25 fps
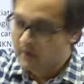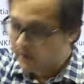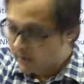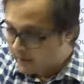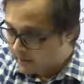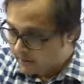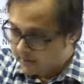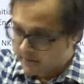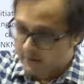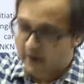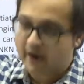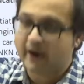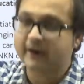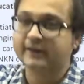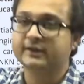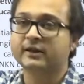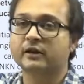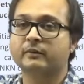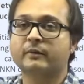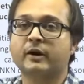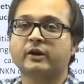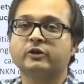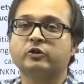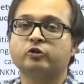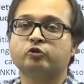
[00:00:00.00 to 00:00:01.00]
either by the
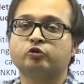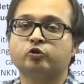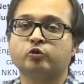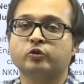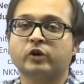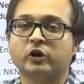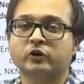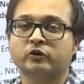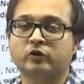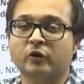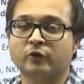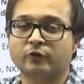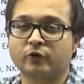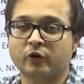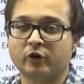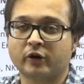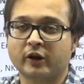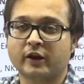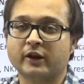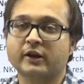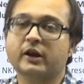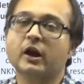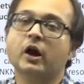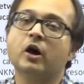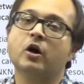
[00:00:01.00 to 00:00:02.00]
students of your
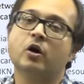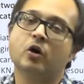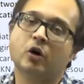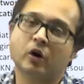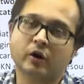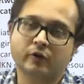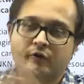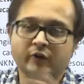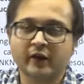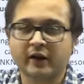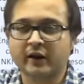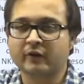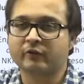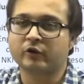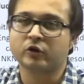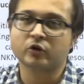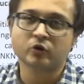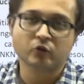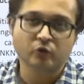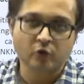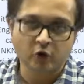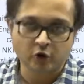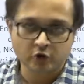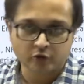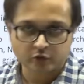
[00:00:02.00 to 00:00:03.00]
area or wherever you want
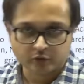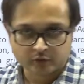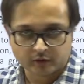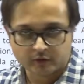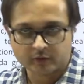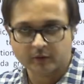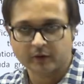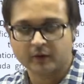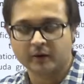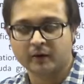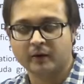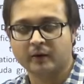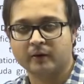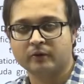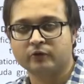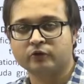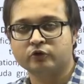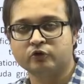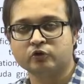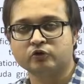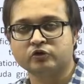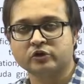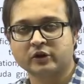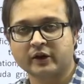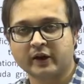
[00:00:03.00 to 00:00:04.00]
to
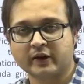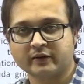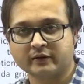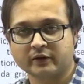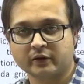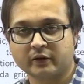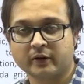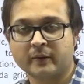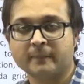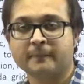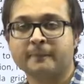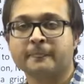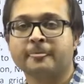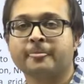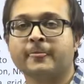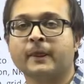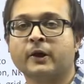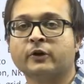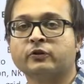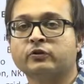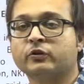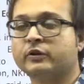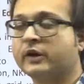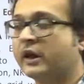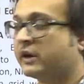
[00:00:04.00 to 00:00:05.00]
utilize it. So
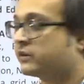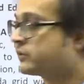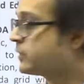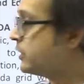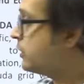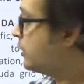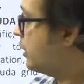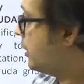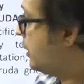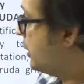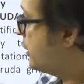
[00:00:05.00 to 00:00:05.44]
National Knowledge